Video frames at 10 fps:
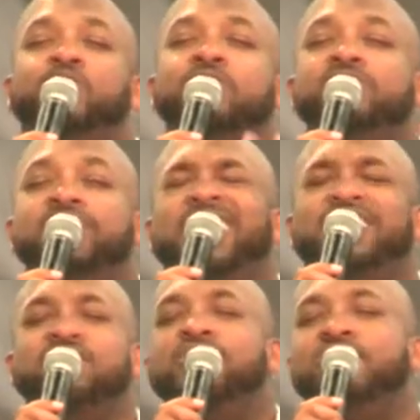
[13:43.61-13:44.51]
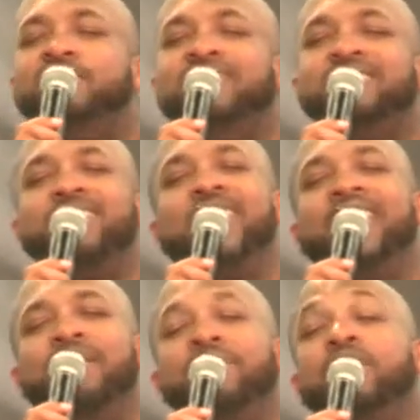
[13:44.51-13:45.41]
We do not deserve this
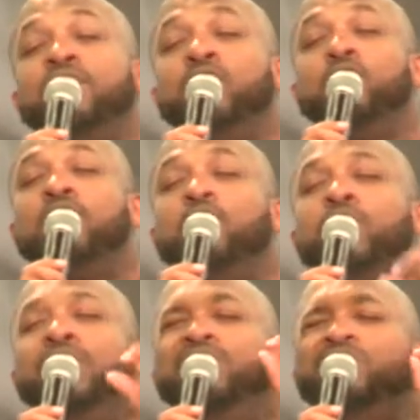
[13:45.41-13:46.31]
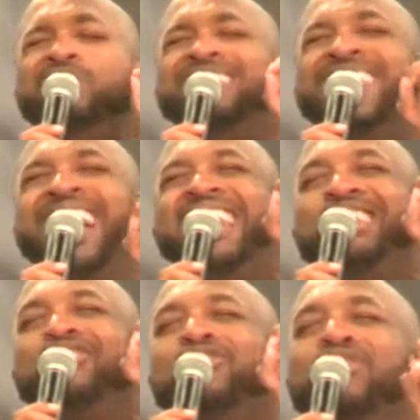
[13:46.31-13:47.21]
time in your word. We do
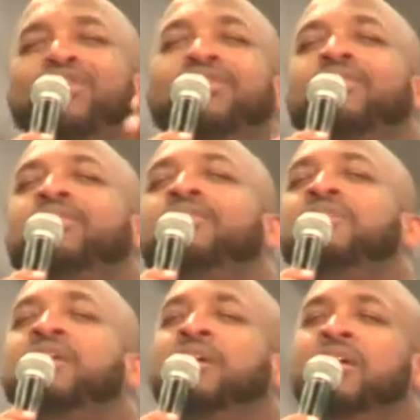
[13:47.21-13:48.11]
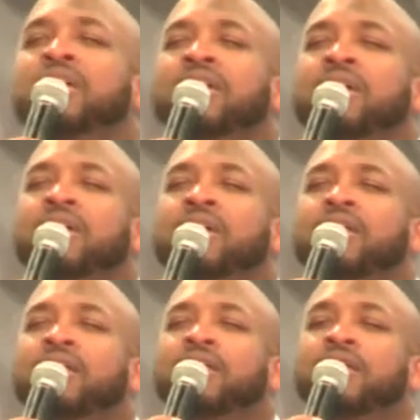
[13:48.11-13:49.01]
not deserve
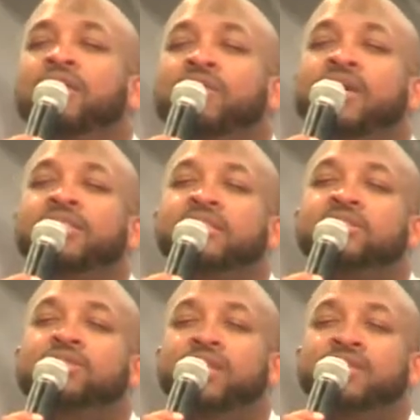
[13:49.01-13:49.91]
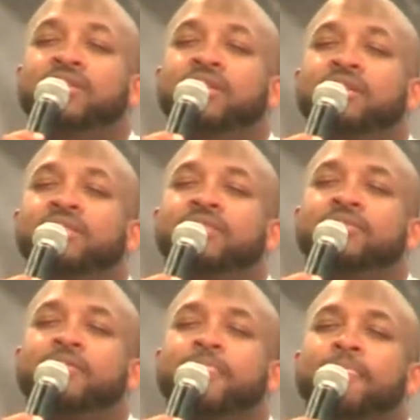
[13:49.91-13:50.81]
the grace that you give us.
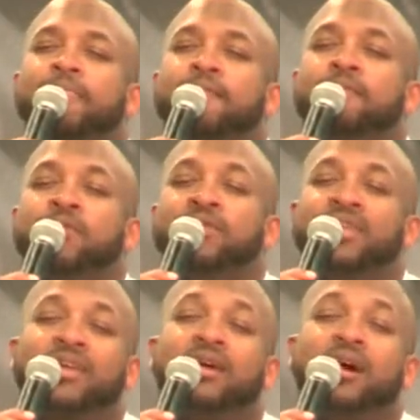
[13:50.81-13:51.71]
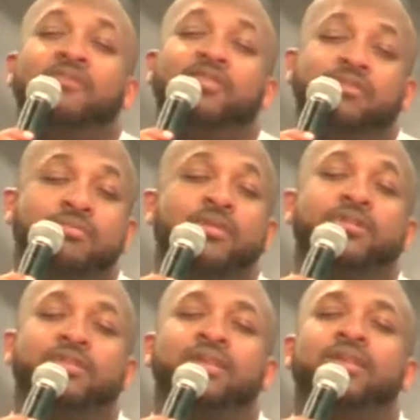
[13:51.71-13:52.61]
But we thank God for your
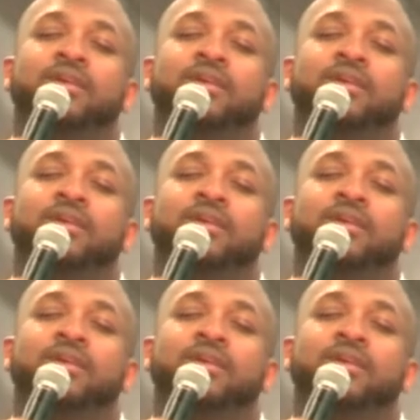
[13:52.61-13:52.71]
mercy.